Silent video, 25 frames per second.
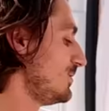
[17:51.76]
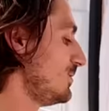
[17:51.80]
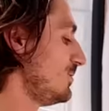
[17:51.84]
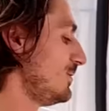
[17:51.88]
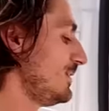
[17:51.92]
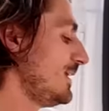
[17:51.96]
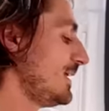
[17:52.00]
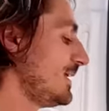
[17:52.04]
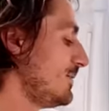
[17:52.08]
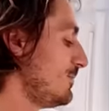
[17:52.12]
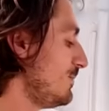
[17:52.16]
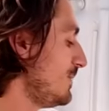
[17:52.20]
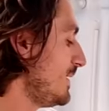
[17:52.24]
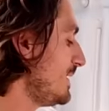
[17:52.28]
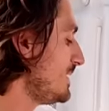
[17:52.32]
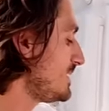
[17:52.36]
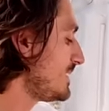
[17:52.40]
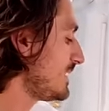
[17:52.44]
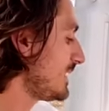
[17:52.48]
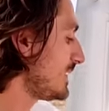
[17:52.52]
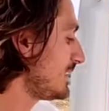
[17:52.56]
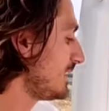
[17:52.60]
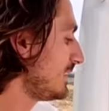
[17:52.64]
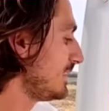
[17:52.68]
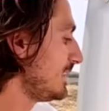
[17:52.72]
So yeah,
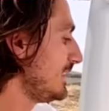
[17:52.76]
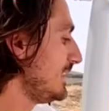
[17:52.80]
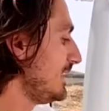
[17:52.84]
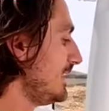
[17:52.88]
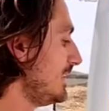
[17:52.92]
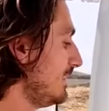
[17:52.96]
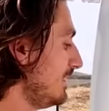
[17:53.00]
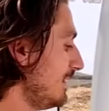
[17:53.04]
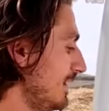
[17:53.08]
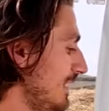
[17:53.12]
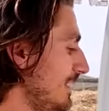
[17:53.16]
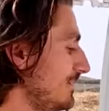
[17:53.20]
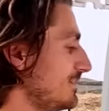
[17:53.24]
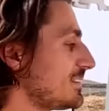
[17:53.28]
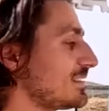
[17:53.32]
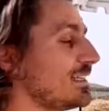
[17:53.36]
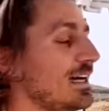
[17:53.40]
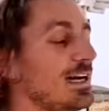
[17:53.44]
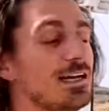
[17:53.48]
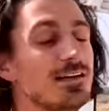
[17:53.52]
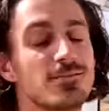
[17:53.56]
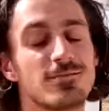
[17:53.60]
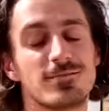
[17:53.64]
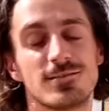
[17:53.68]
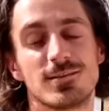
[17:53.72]
basically left
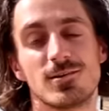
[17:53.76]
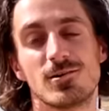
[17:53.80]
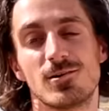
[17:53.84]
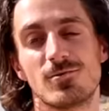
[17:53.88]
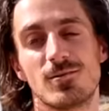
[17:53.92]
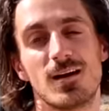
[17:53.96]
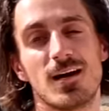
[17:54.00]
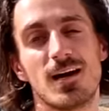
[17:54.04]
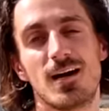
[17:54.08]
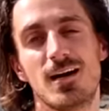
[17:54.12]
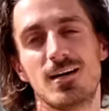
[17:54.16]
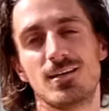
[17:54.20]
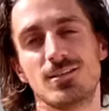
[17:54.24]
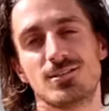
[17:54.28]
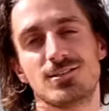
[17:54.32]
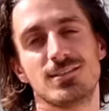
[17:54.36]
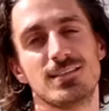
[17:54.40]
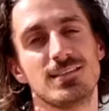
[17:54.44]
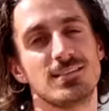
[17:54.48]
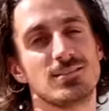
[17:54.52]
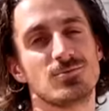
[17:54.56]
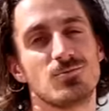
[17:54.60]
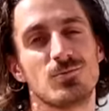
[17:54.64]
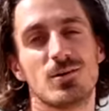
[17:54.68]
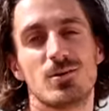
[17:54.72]
side of the garage
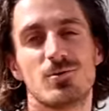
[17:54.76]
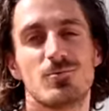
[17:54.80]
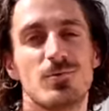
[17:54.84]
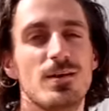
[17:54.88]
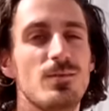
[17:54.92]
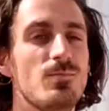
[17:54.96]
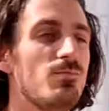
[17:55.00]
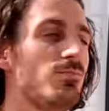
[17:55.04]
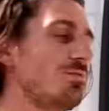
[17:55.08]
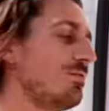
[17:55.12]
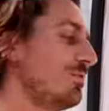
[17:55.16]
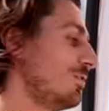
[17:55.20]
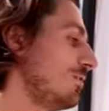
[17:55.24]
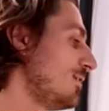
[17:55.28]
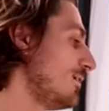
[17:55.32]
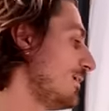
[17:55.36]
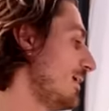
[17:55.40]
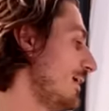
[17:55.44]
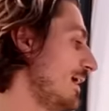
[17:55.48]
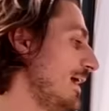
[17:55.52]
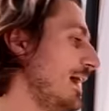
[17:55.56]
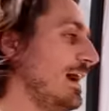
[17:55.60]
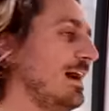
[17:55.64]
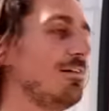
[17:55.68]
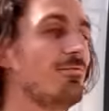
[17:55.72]
is where we put
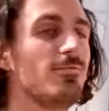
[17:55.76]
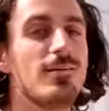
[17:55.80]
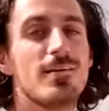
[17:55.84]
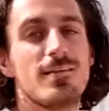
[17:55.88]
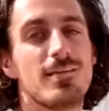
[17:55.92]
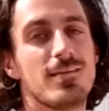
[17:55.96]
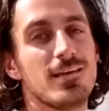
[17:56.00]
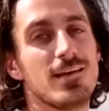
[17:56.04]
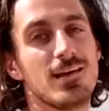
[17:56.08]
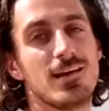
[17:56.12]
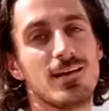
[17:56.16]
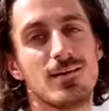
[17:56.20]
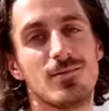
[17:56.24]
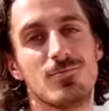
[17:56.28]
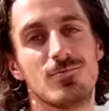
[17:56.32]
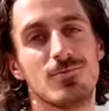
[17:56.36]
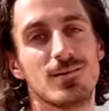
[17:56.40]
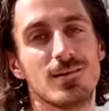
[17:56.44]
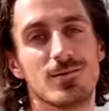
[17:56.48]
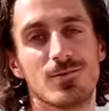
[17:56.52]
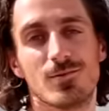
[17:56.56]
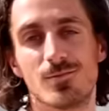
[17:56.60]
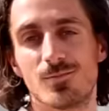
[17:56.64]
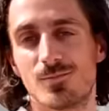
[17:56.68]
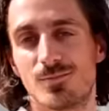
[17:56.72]
everything we
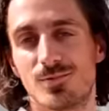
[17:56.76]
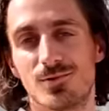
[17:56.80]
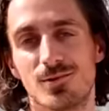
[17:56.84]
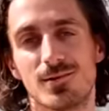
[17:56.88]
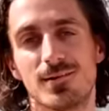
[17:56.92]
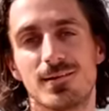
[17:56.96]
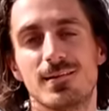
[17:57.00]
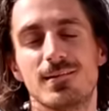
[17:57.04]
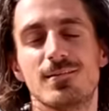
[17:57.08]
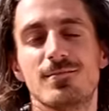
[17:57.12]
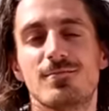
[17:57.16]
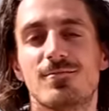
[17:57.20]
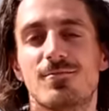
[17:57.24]
don't put in the